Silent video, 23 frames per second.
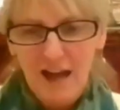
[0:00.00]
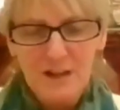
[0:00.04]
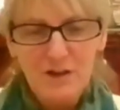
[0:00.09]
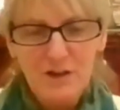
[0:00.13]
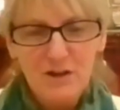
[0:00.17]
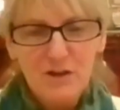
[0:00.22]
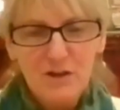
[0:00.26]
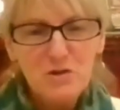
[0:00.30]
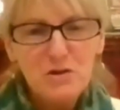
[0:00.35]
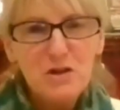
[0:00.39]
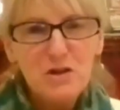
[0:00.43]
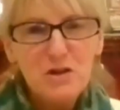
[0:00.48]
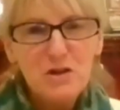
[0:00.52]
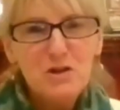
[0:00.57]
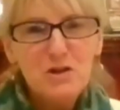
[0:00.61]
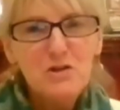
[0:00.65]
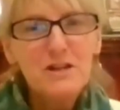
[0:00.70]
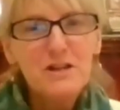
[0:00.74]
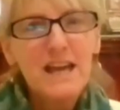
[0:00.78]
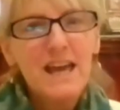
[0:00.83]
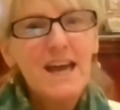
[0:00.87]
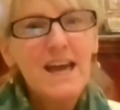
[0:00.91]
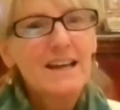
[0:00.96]
I mean, you
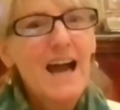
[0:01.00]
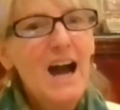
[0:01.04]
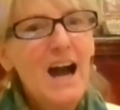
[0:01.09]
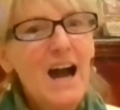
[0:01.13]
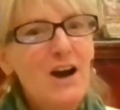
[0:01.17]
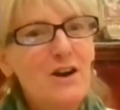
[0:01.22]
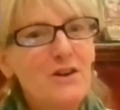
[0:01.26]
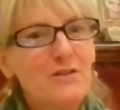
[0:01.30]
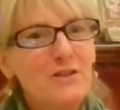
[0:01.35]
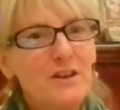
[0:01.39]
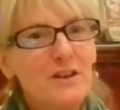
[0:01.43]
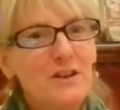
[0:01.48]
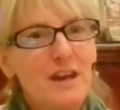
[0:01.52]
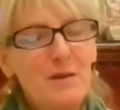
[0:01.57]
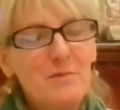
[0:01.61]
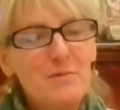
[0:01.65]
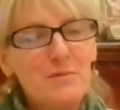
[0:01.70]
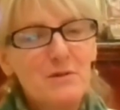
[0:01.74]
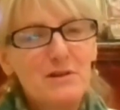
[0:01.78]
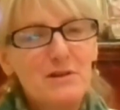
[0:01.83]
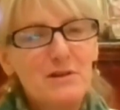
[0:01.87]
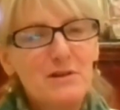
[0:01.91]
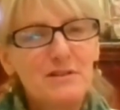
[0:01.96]
can't count the
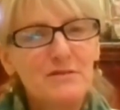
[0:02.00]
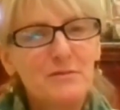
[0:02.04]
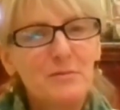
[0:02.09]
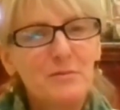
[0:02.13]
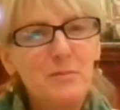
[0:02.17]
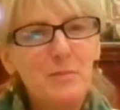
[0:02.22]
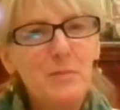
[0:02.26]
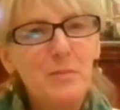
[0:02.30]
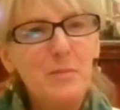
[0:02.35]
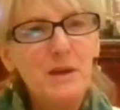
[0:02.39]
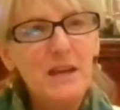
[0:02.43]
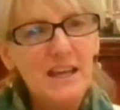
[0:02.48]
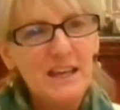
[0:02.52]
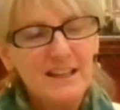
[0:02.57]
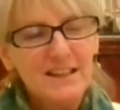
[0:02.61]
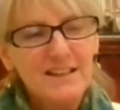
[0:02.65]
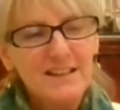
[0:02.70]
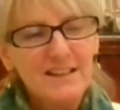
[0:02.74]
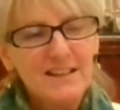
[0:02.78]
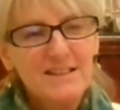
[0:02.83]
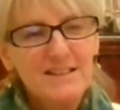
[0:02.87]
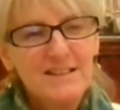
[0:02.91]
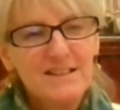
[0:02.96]
number of
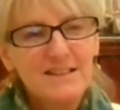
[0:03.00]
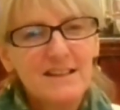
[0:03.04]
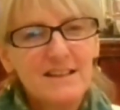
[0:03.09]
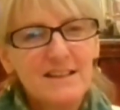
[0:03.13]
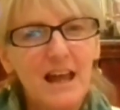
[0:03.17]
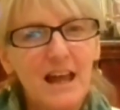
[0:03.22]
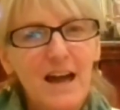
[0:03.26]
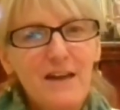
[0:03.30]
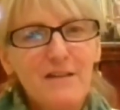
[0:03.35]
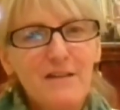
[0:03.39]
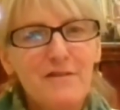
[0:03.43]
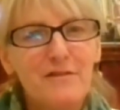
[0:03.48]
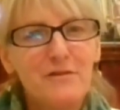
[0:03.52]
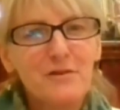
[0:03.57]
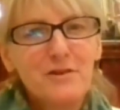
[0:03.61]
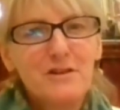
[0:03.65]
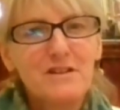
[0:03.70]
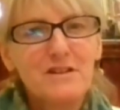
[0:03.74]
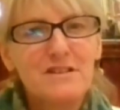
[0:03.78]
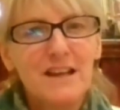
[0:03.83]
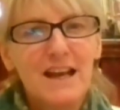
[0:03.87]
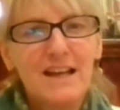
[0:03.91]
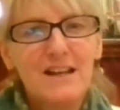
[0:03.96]
beings, the life
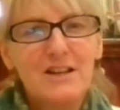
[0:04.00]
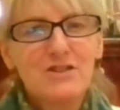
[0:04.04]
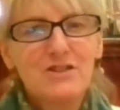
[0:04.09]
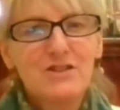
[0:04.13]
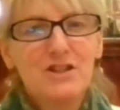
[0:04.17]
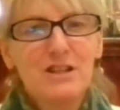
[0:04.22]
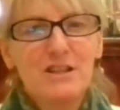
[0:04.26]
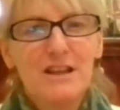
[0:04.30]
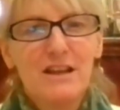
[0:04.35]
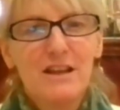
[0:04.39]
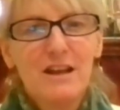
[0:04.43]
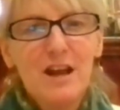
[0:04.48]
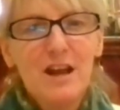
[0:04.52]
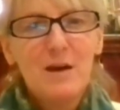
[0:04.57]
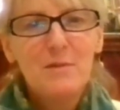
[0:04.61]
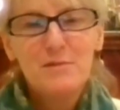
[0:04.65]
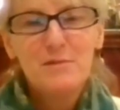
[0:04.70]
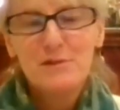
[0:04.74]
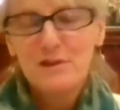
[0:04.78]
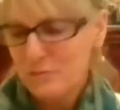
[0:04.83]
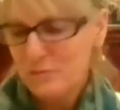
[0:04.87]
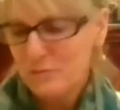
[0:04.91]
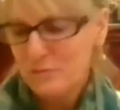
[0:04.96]
force energy, the
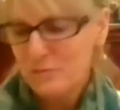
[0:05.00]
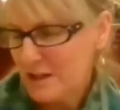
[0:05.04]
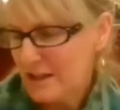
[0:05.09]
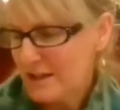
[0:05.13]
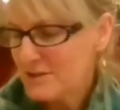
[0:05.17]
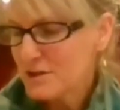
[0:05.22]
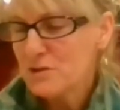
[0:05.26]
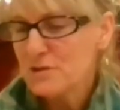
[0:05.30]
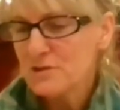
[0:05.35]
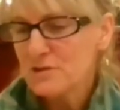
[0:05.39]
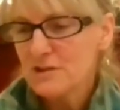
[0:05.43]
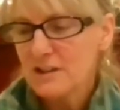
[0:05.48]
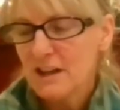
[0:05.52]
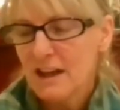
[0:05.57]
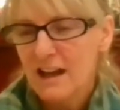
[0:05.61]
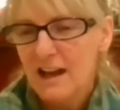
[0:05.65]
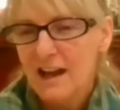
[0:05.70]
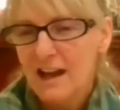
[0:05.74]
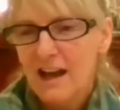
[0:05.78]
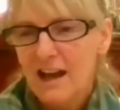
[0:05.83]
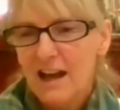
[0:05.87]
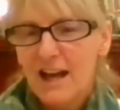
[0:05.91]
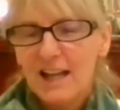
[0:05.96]
number of beings whose
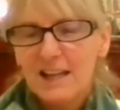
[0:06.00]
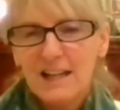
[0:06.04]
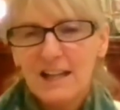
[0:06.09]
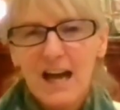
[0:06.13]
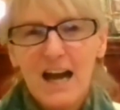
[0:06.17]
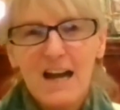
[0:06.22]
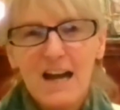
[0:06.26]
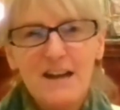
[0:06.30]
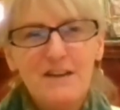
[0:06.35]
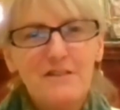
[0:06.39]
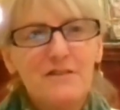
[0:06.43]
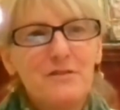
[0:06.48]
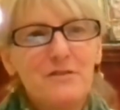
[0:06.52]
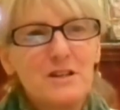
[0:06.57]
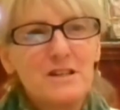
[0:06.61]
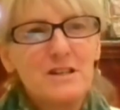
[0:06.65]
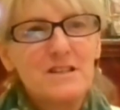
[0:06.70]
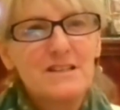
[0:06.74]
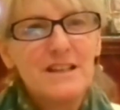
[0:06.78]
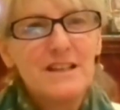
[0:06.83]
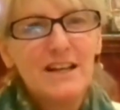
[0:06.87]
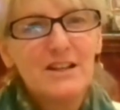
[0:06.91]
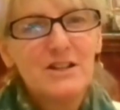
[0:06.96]
life
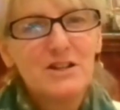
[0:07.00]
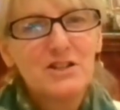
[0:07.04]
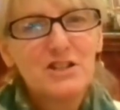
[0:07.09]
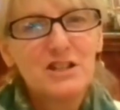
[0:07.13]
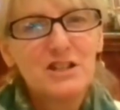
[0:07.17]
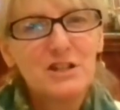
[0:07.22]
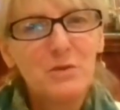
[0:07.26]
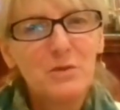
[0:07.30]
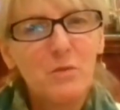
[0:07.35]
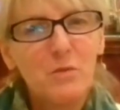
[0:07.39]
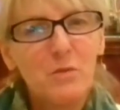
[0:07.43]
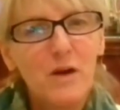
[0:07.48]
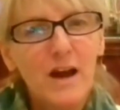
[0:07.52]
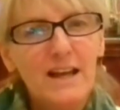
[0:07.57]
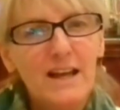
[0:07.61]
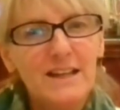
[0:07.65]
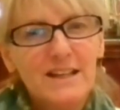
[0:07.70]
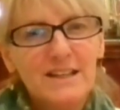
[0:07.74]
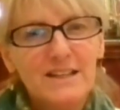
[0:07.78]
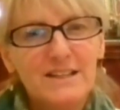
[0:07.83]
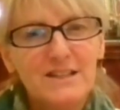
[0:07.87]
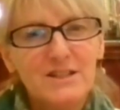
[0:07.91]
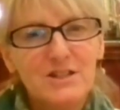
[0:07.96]
force energy
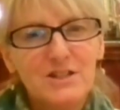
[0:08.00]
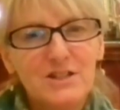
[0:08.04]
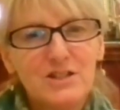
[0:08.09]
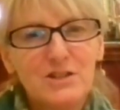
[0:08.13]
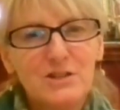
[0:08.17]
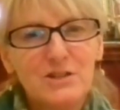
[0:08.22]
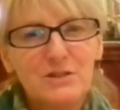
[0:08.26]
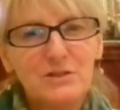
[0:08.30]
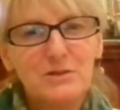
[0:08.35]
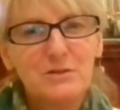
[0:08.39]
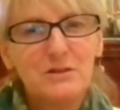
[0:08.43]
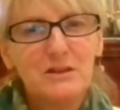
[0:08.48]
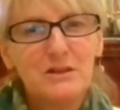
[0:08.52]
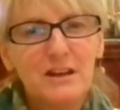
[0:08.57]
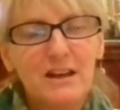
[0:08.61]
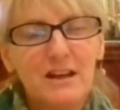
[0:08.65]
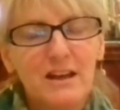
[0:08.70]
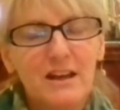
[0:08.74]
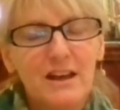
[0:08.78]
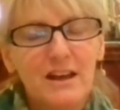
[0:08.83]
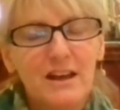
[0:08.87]
went into